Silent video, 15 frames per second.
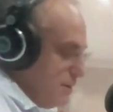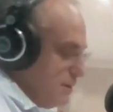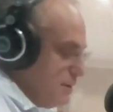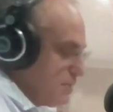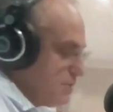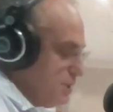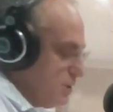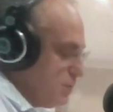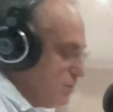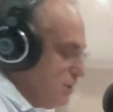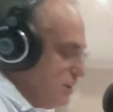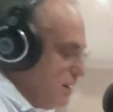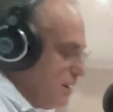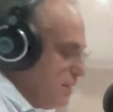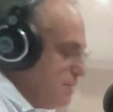that she could
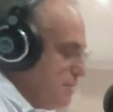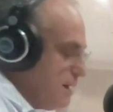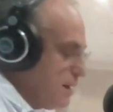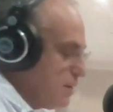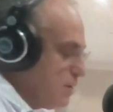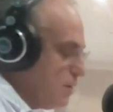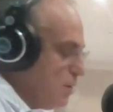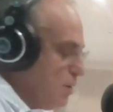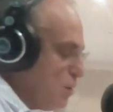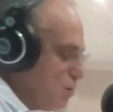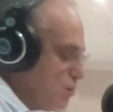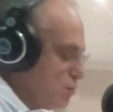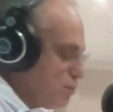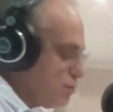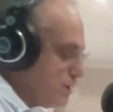now make her
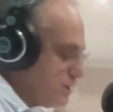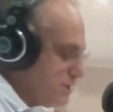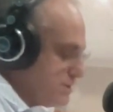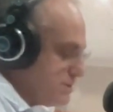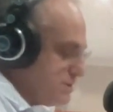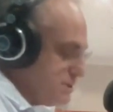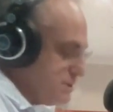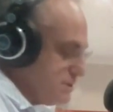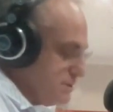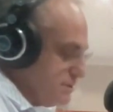own dresses.